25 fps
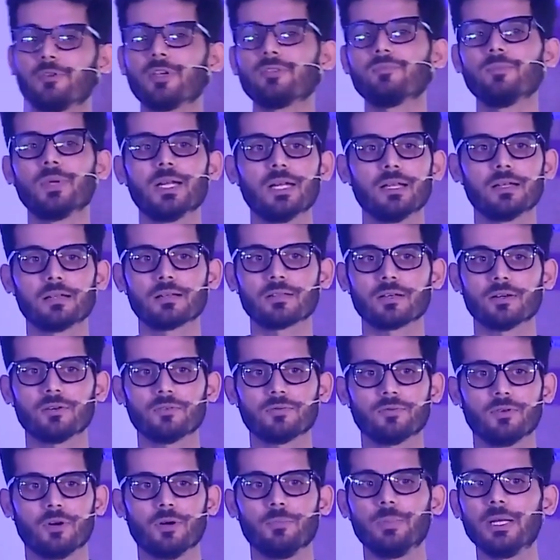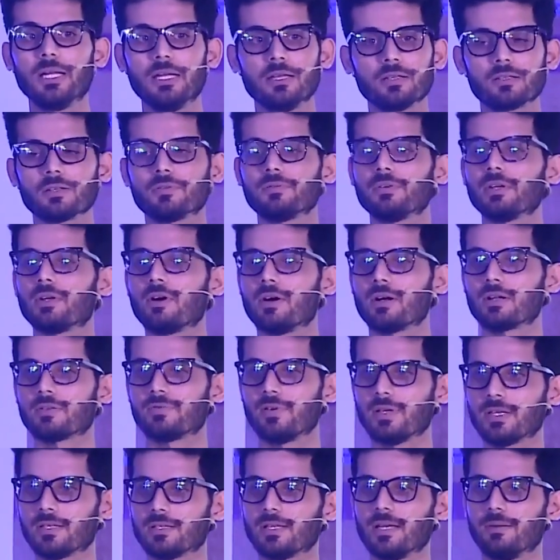if you have millions or billions of records,
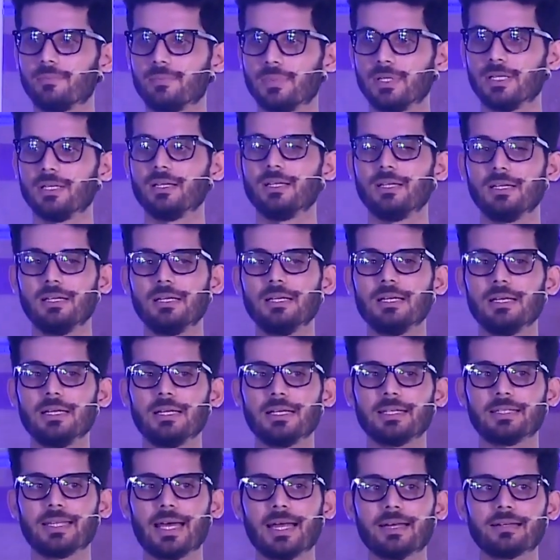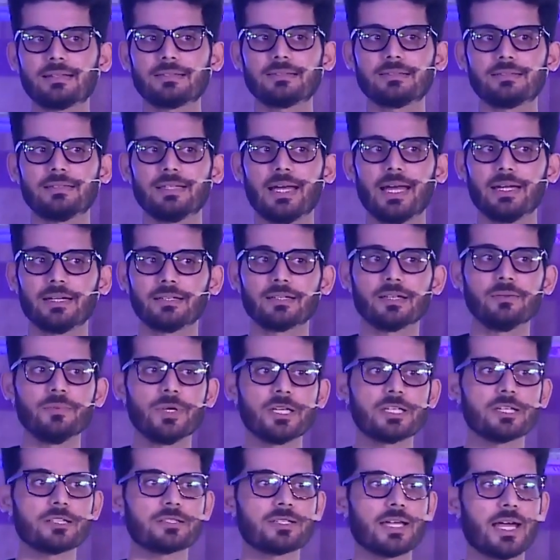for example? That's another
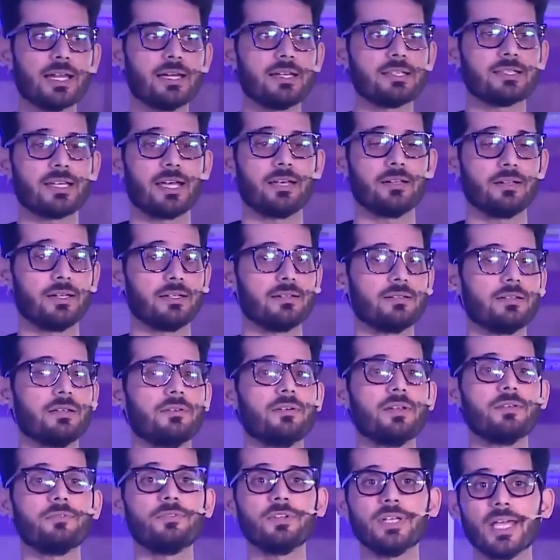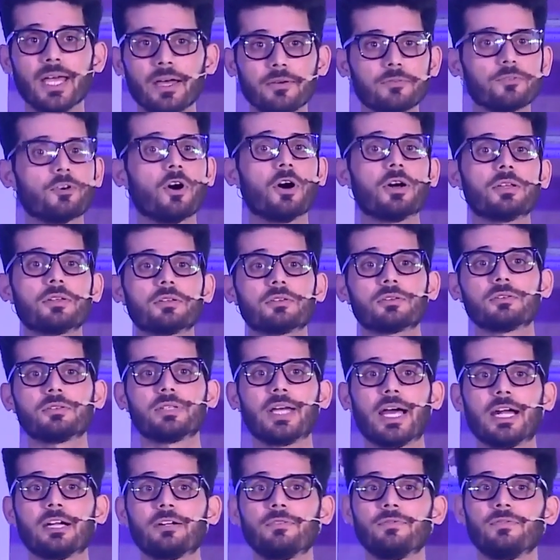major challenge, and even we have gone through
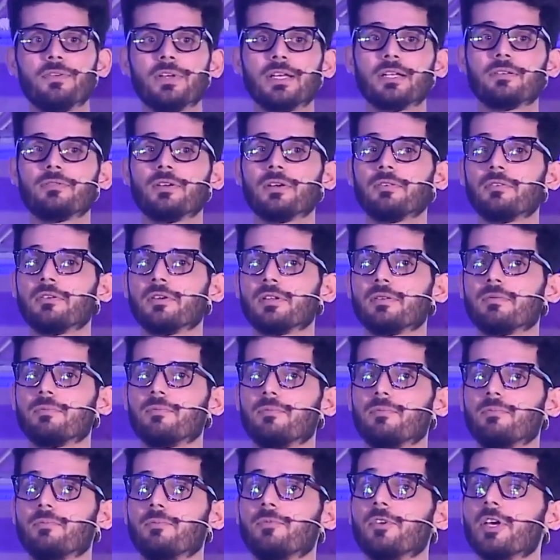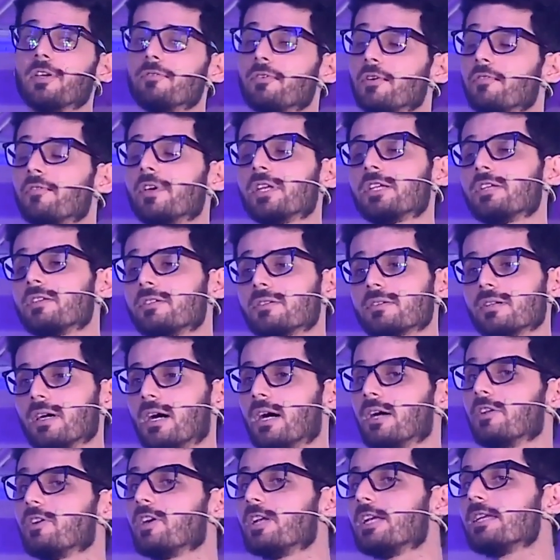that phase where we
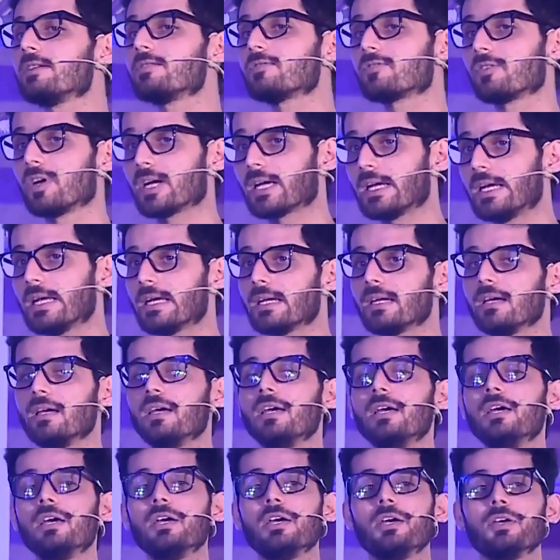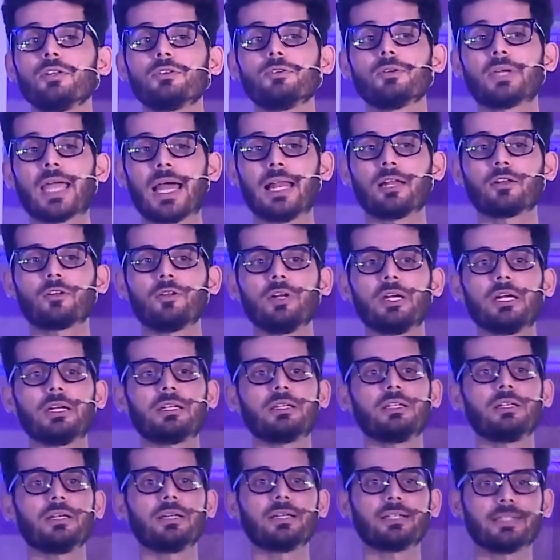were really struggling to
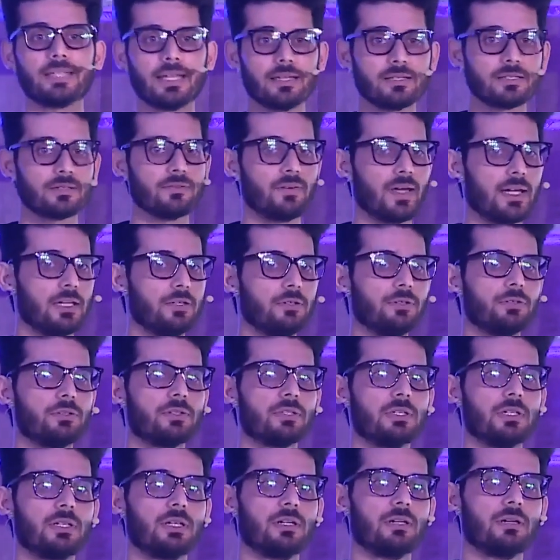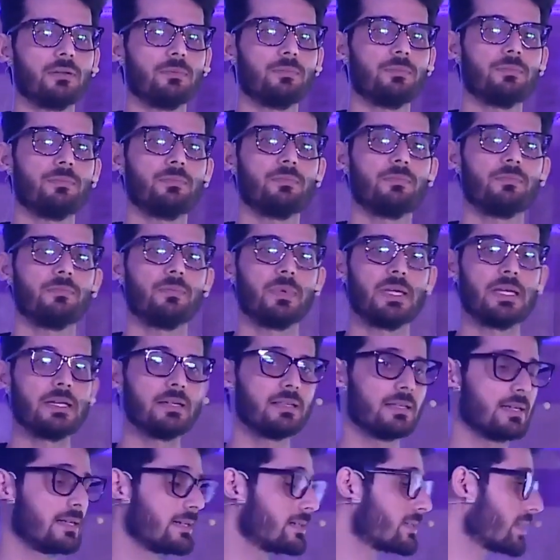calculate the test values in
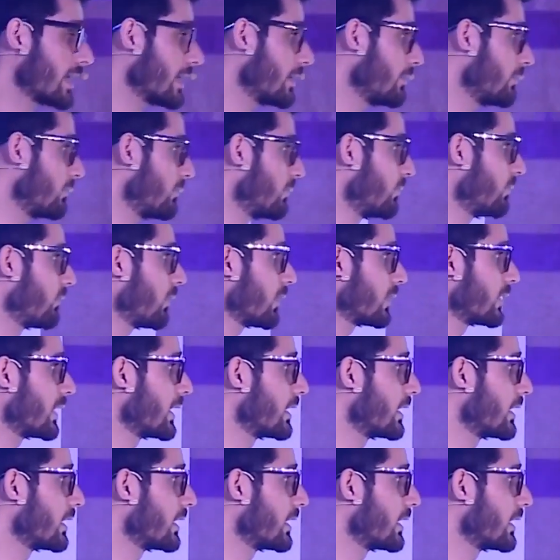real time for